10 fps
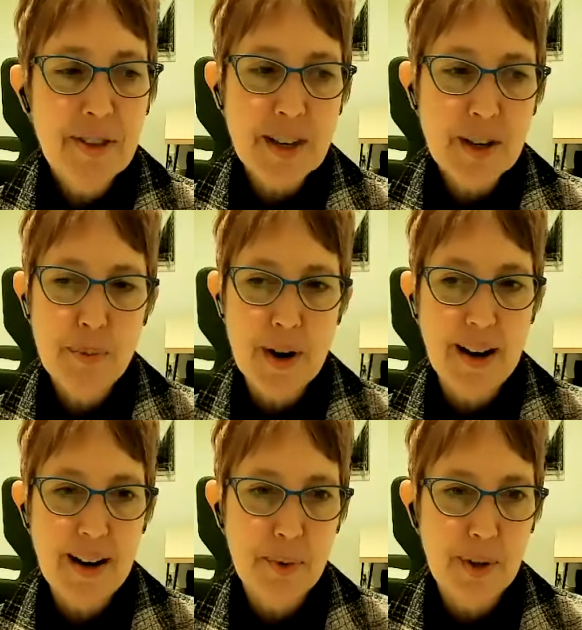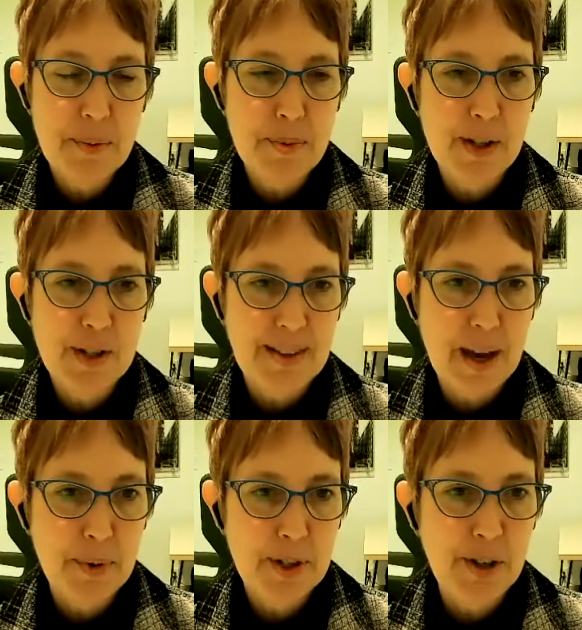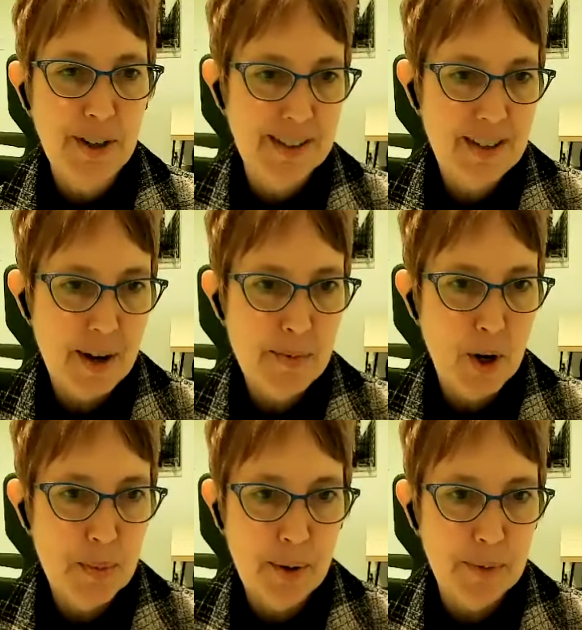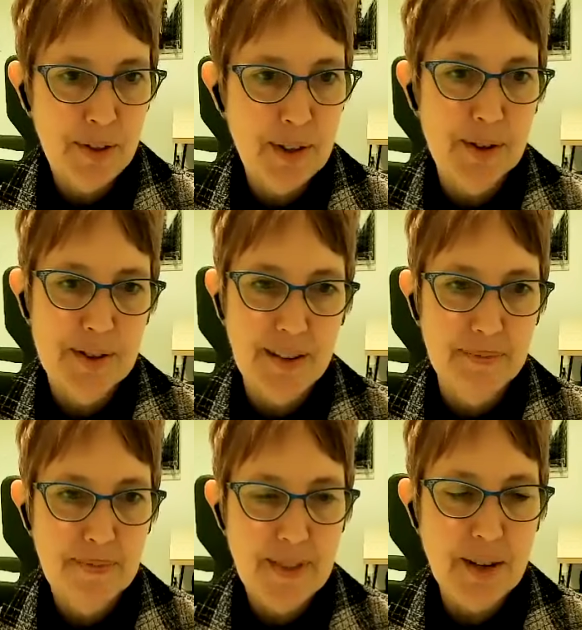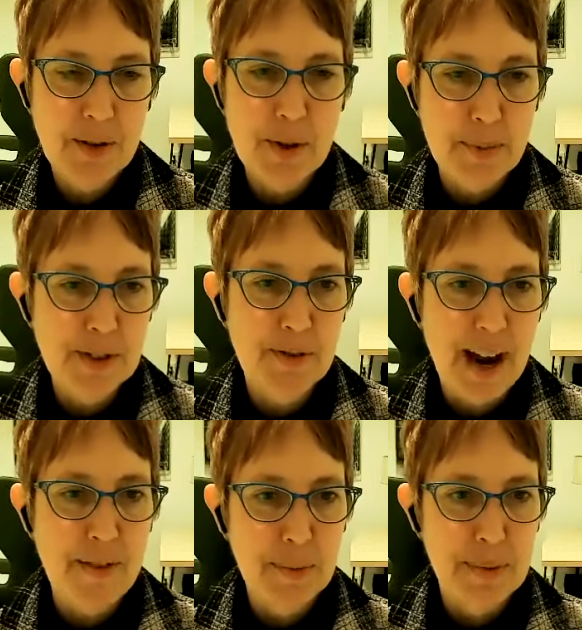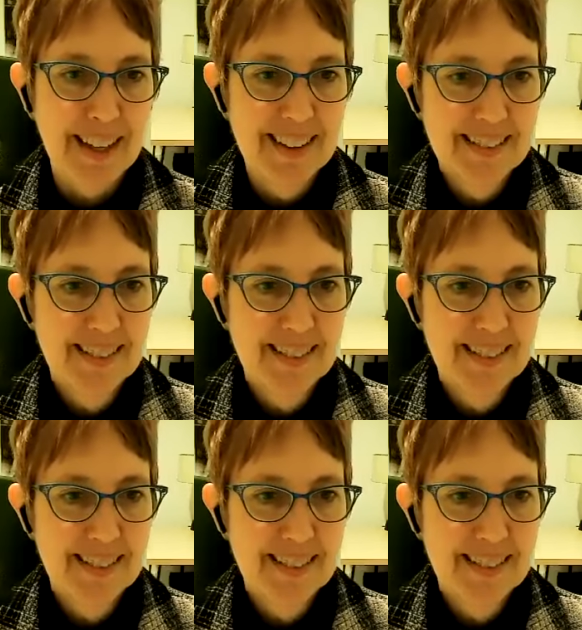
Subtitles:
Thank you, Brian. I really appreciate the opportunity to talk more about Rethos. And thank you so much for having me.